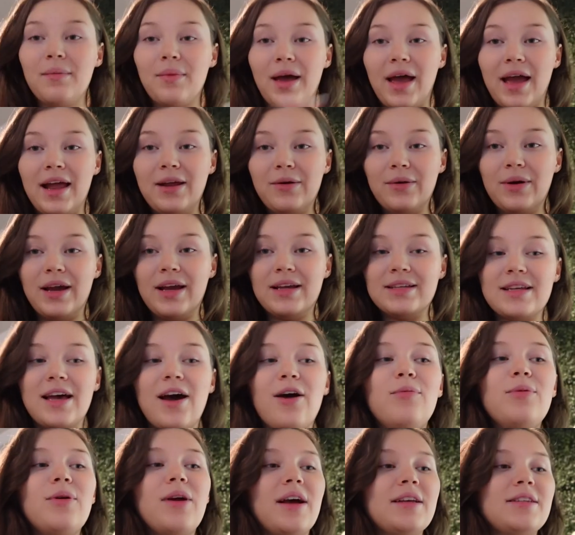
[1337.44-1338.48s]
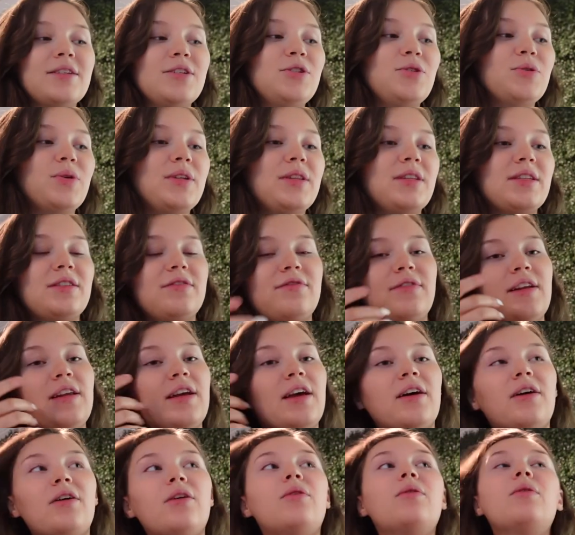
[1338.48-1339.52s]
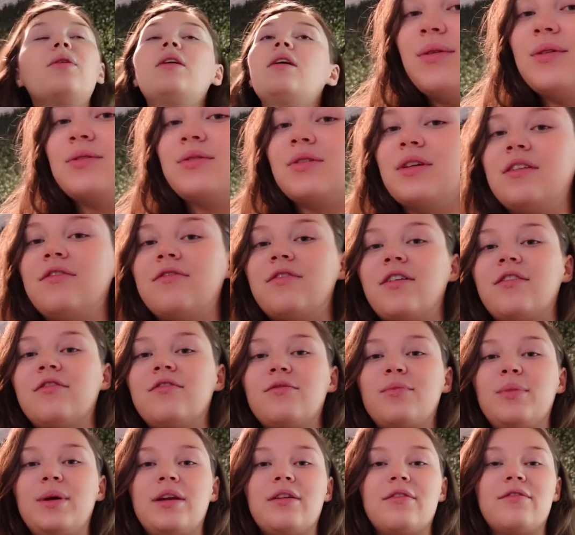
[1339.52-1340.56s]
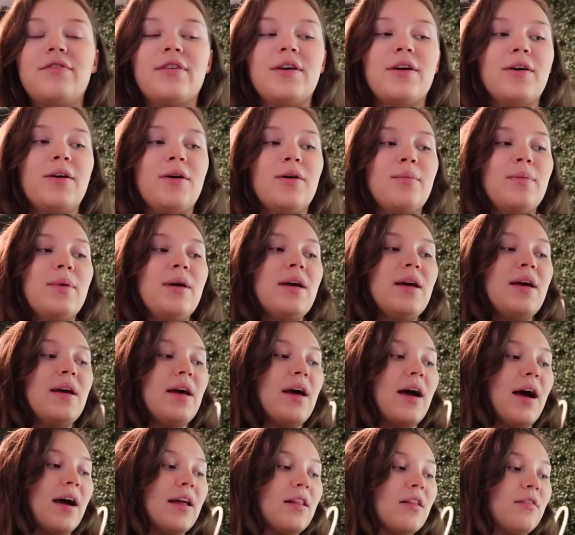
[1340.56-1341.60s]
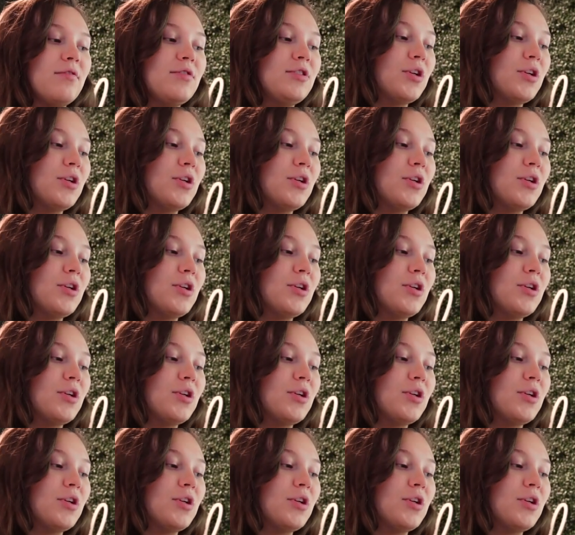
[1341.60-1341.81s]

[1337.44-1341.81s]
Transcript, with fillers: But anyways, I hope you guys enjoyed this video. It was really fun for me to film. I love